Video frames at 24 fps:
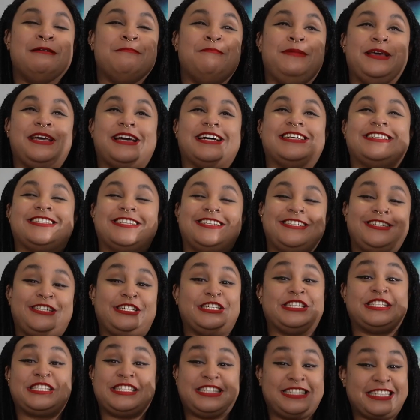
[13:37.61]
because it
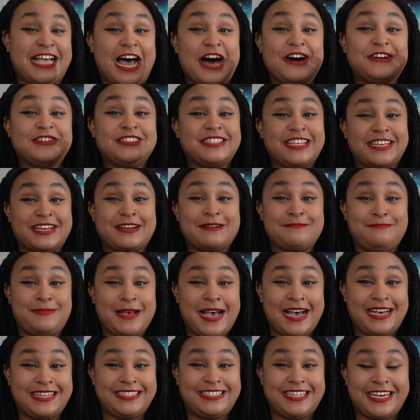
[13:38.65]
just sounds like a
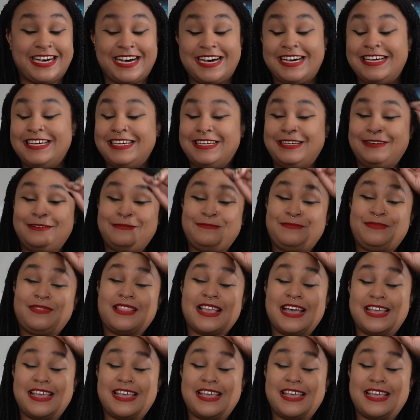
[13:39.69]
bad time,